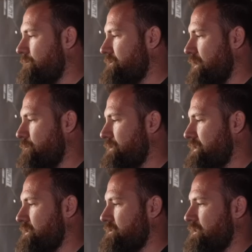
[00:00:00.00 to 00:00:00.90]
So
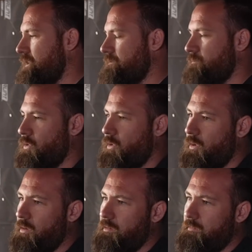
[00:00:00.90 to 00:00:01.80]
potentially there's
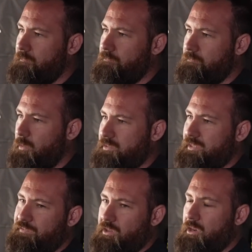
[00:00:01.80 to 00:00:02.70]
more
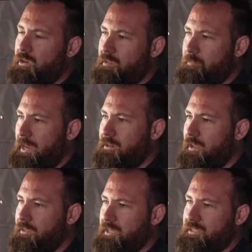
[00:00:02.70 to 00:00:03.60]
stuff going on in the
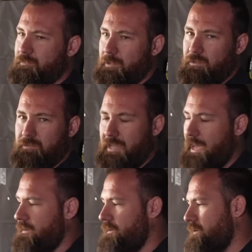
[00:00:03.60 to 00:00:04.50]
background that needs to be looked
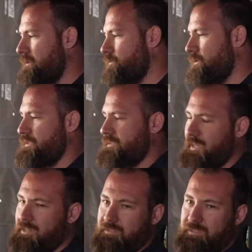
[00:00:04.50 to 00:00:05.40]
at with the
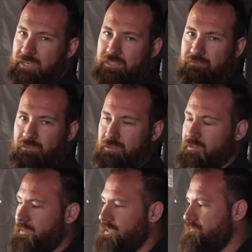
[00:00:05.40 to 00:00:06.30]
second stage conversion
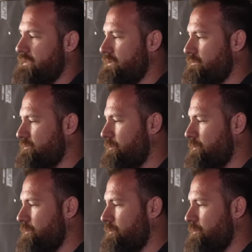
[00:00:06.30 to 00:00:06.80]
on these vehicles.